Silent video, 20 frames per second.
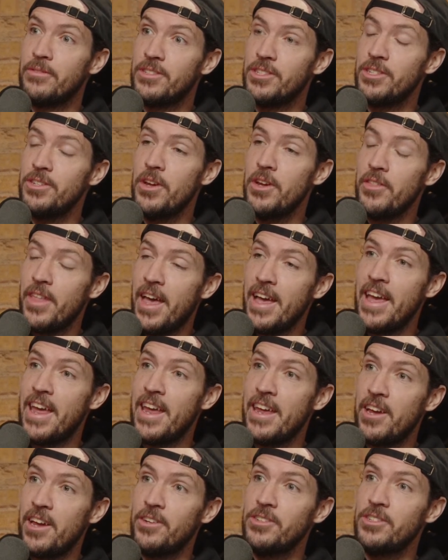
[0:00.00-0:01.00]
Yeah. You know that?
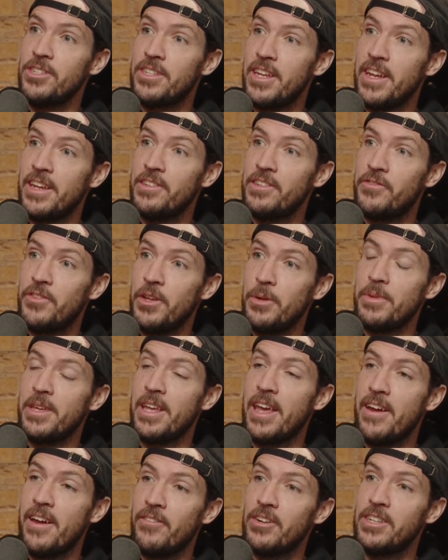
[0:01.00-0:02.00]
800 days
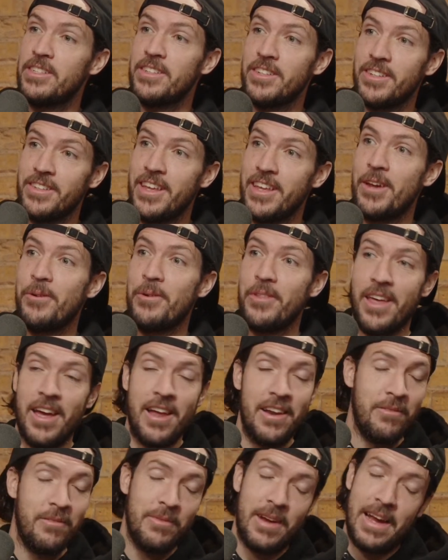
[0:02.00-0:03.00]
filming every single day without it.